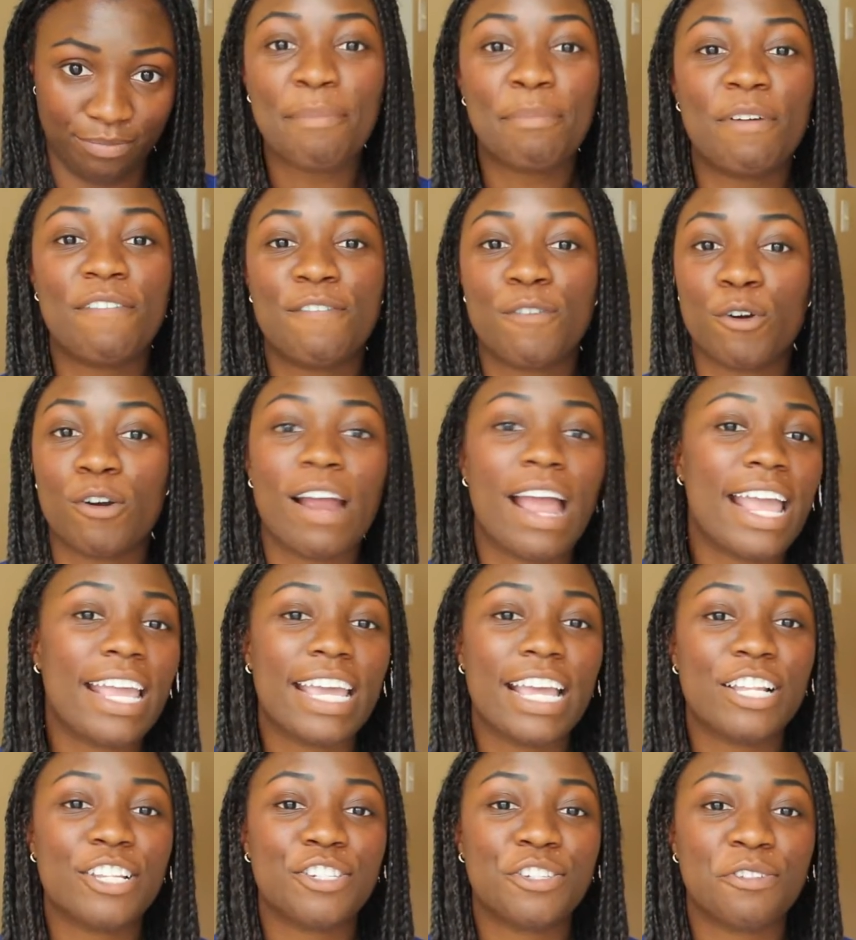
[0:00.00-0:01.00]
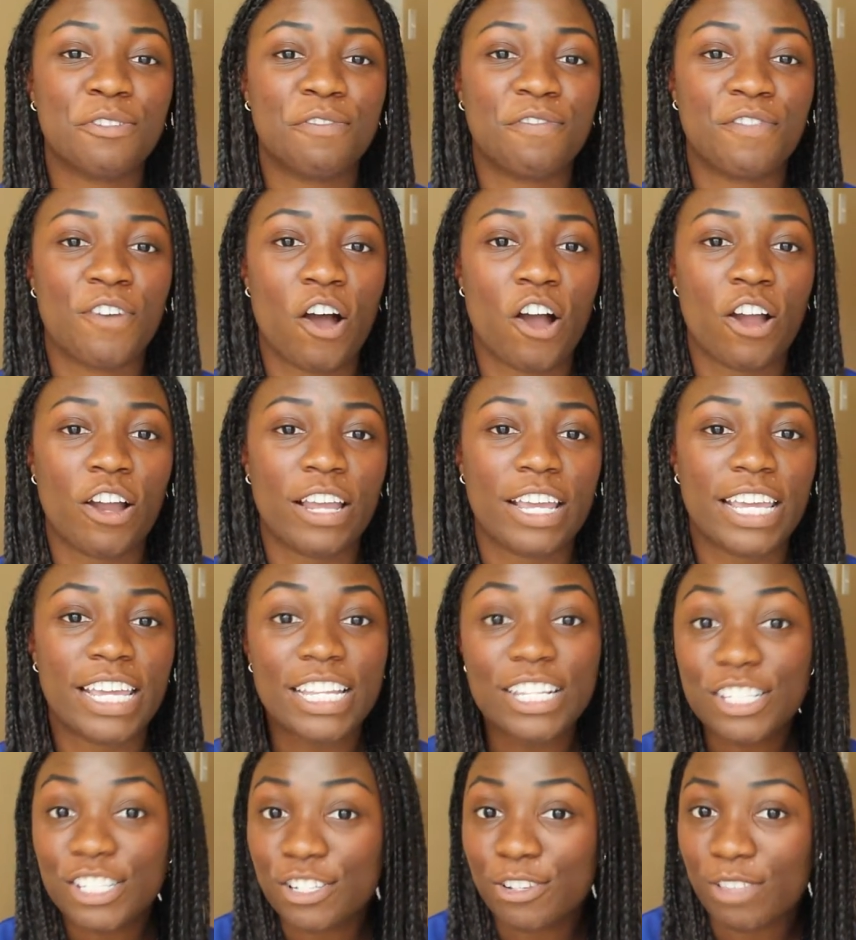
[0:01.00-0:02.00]
Before I get too far
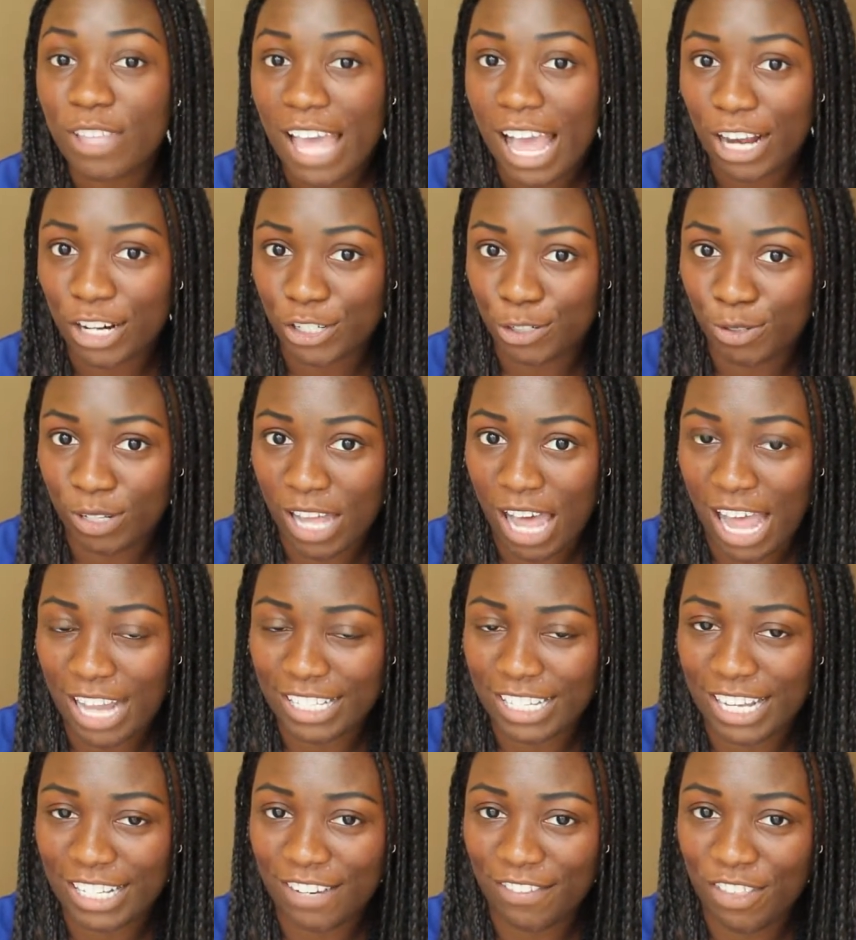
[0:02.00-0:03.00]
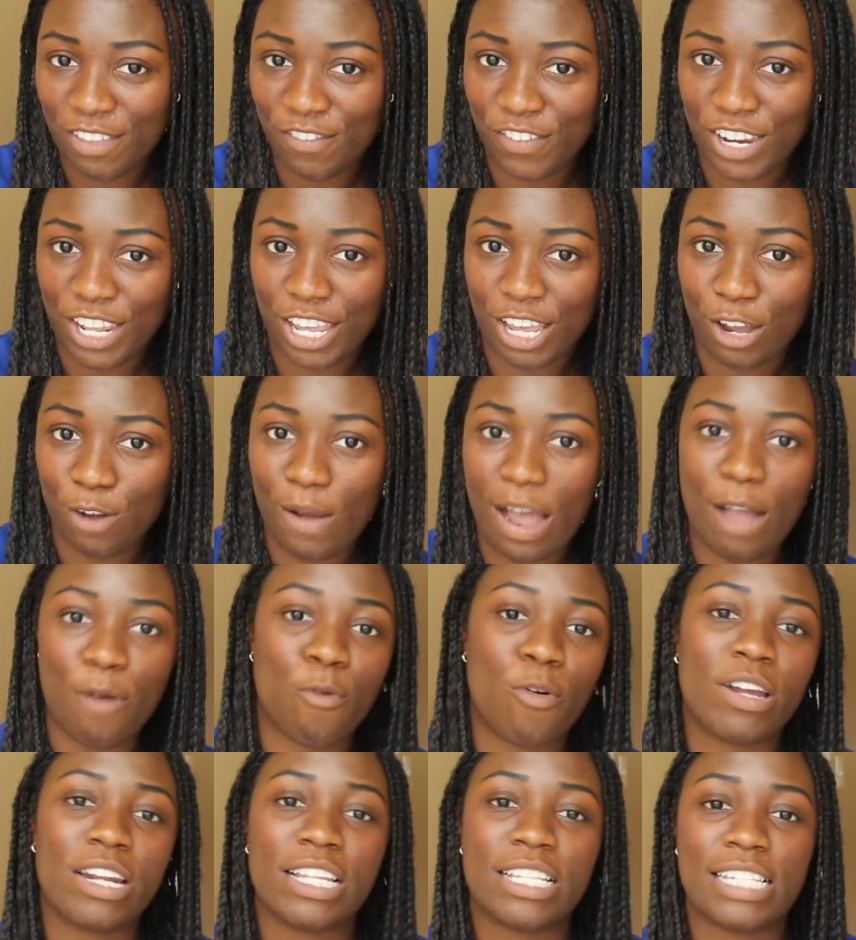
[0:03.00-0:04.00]
into the actual content of the video, I
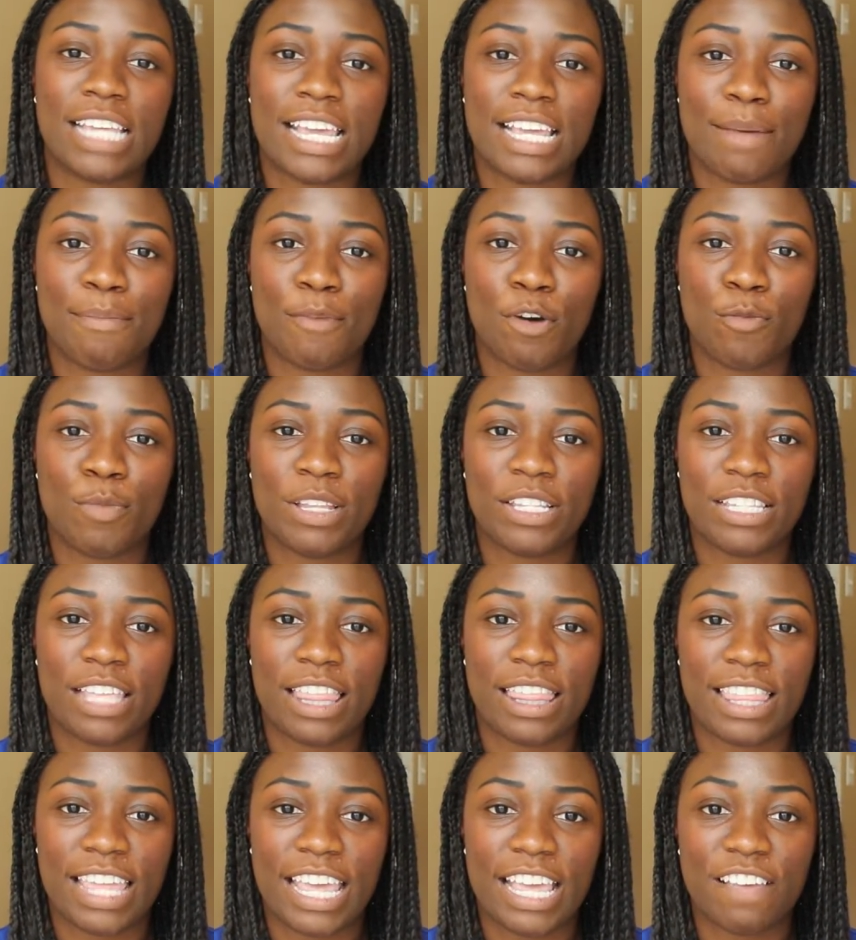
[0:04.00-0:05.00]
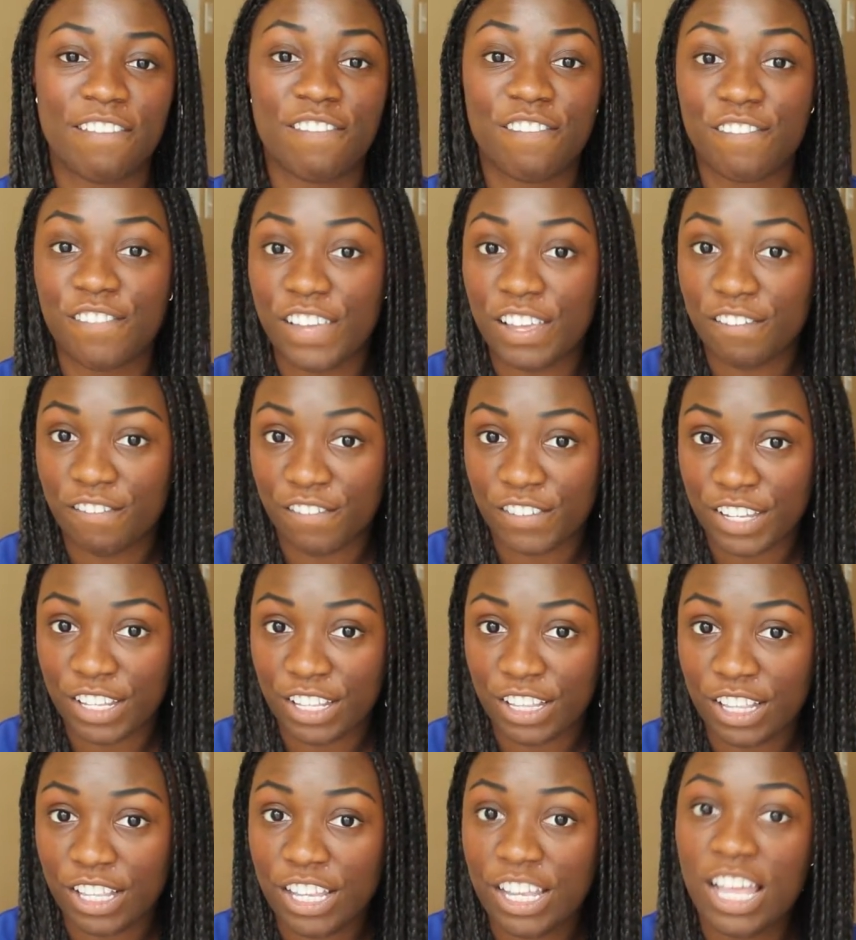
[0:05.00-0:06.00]
want to take a moment to thank
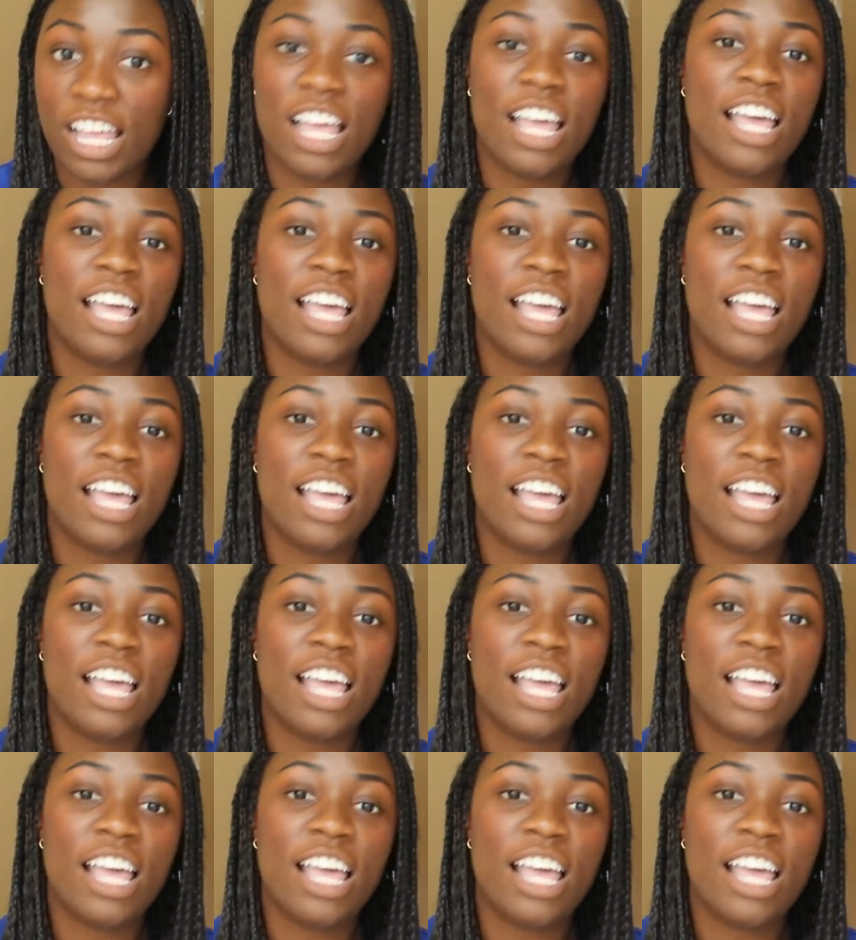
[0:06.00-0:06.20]
Fitville